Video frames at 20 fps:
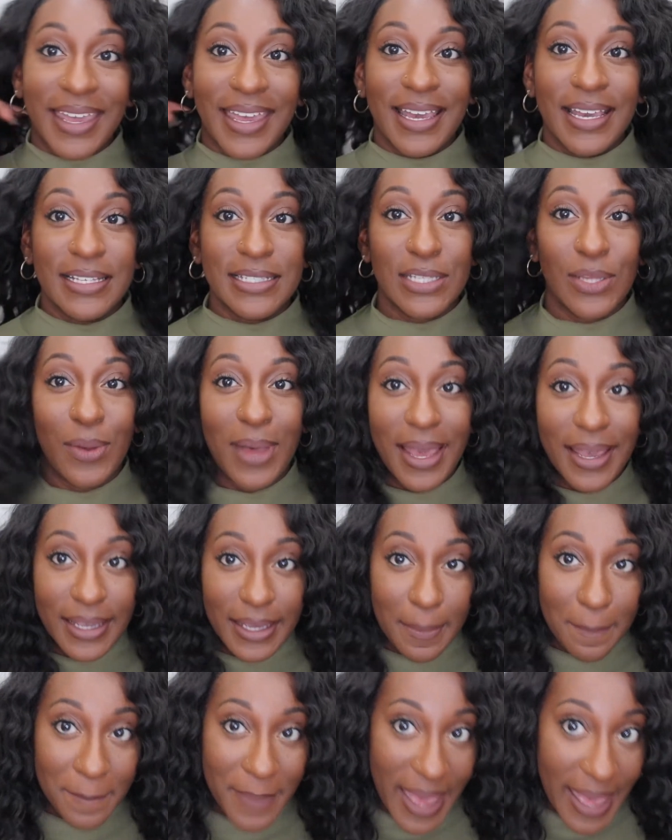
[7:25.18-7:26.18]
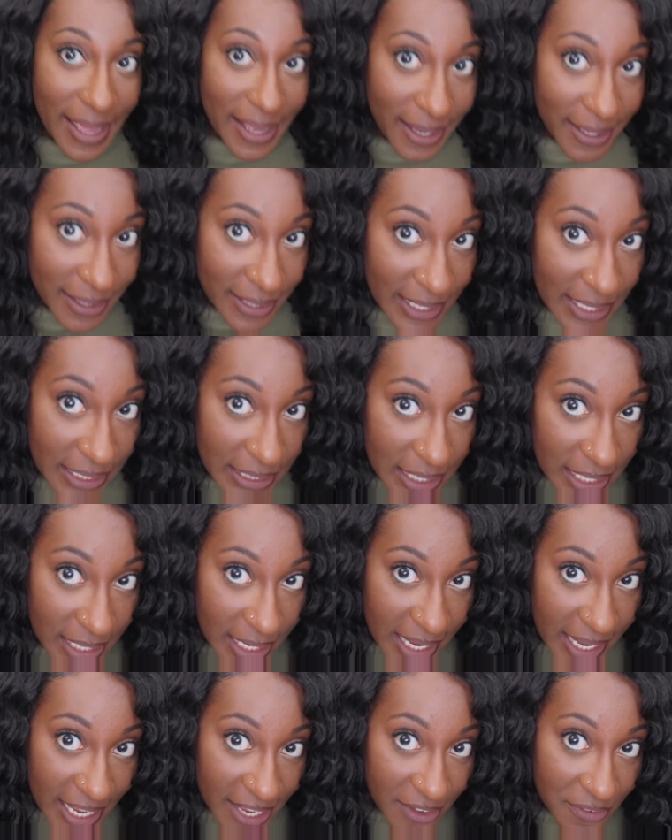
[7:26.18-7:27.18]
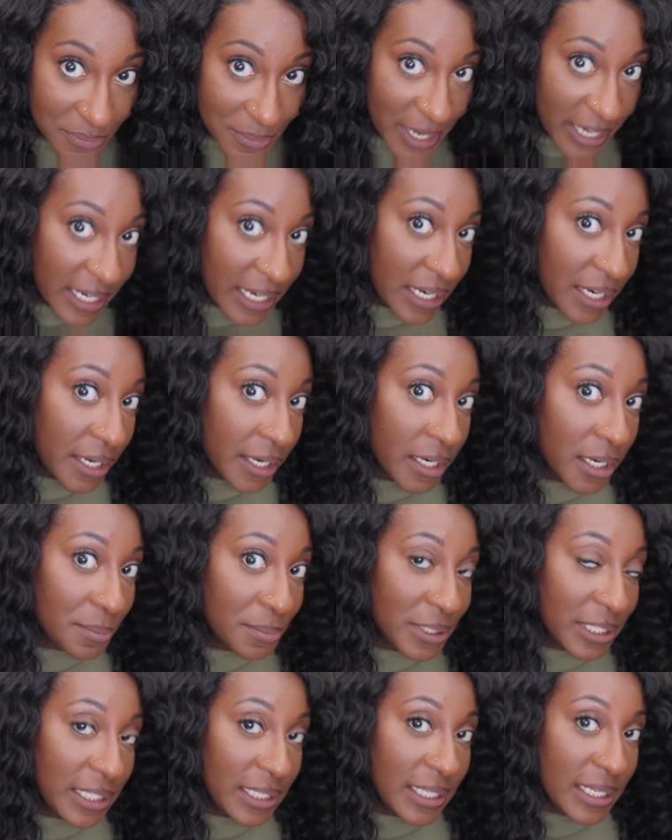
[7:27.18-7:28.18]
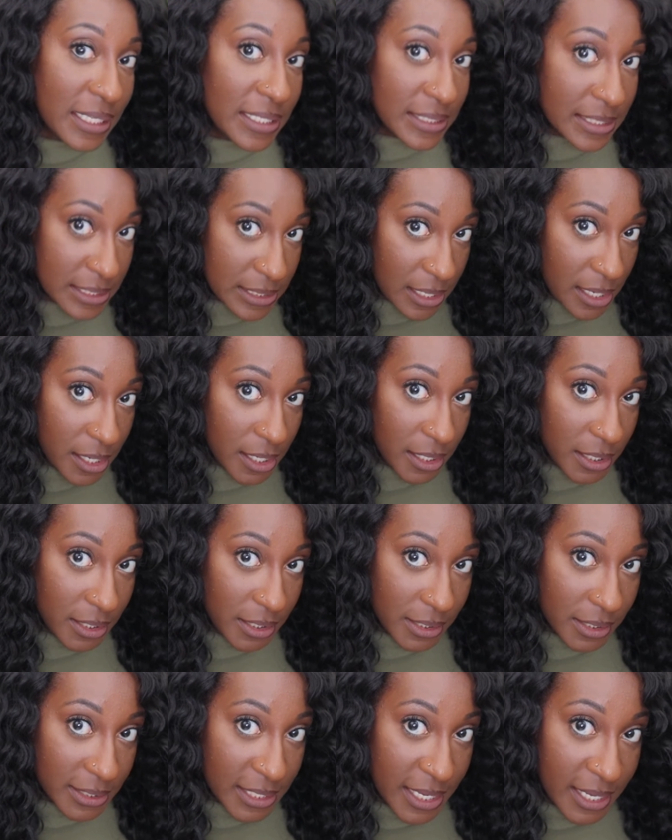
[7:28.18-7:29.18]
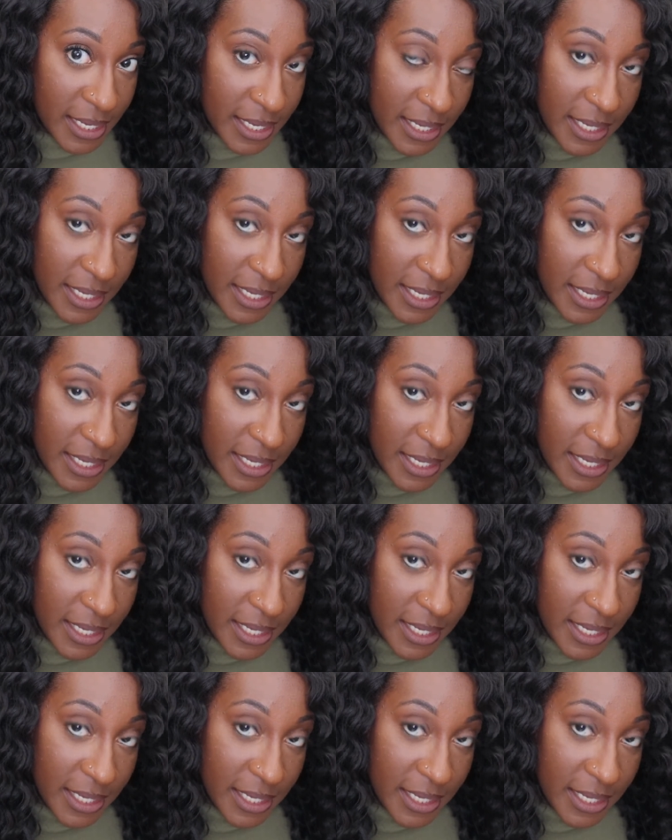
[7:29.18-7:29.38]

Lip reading: guys, so I am back and I have my hair completely installed.